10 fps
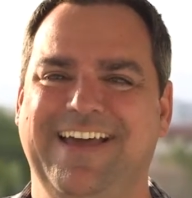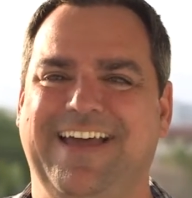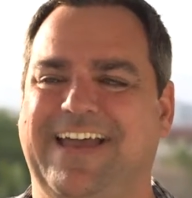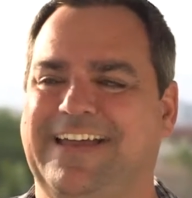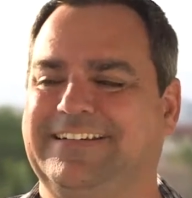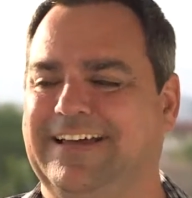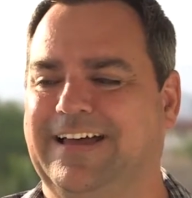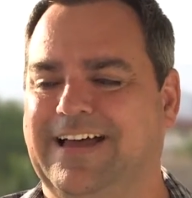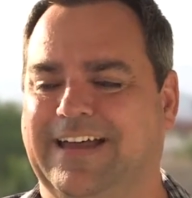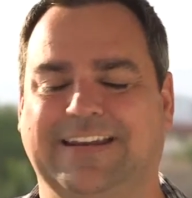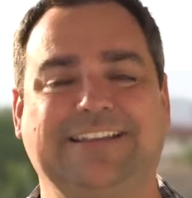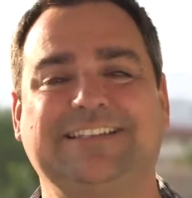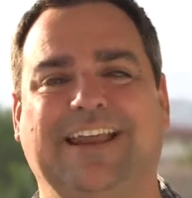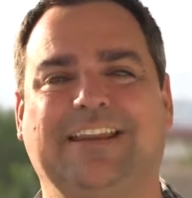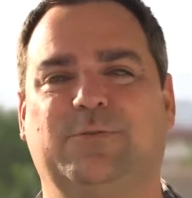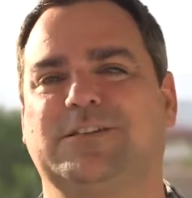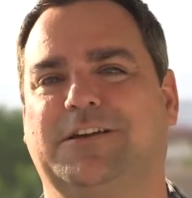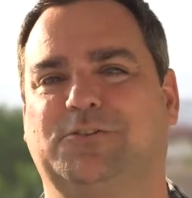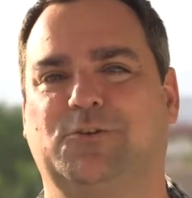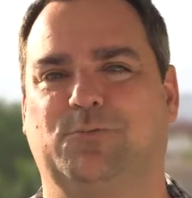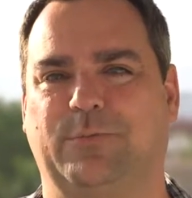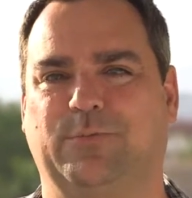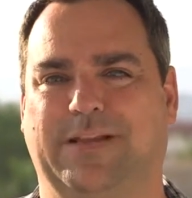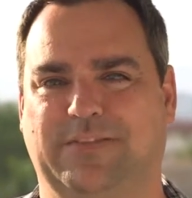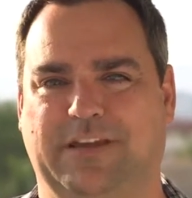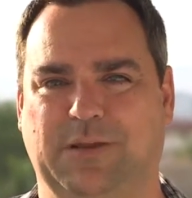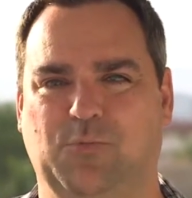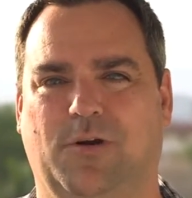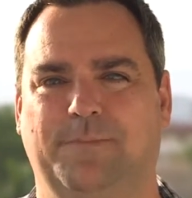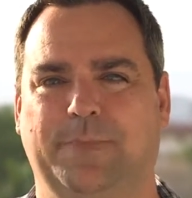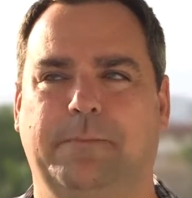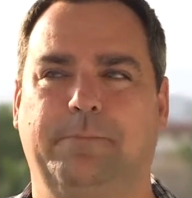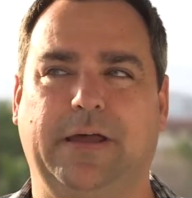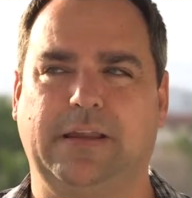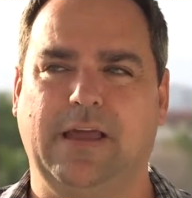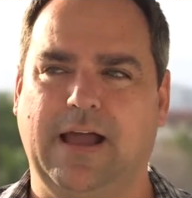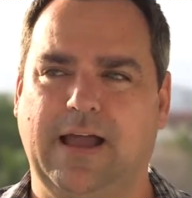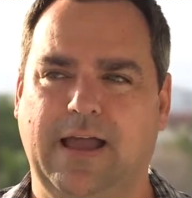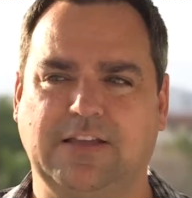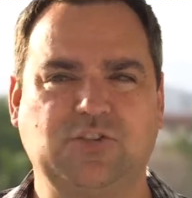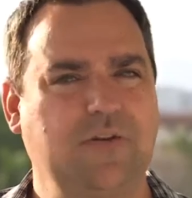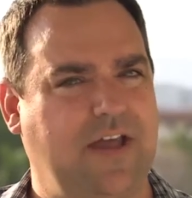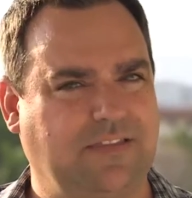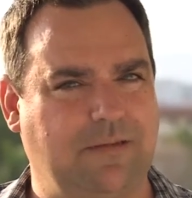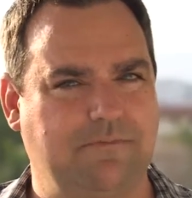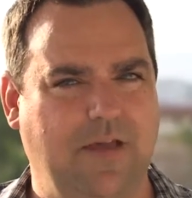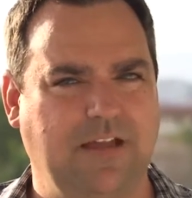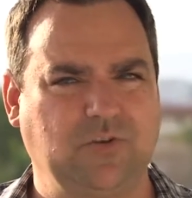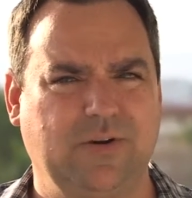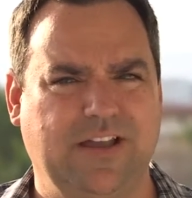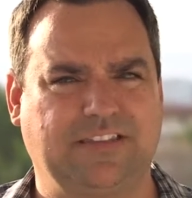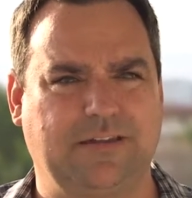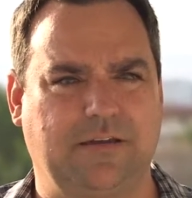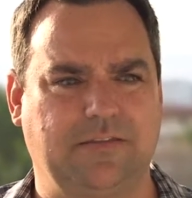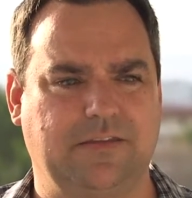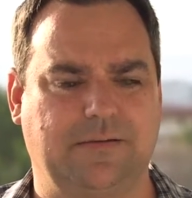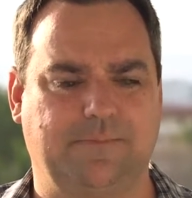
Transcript: And I decided I wasn't going to do the rubber band thing anymore. But I sort of got the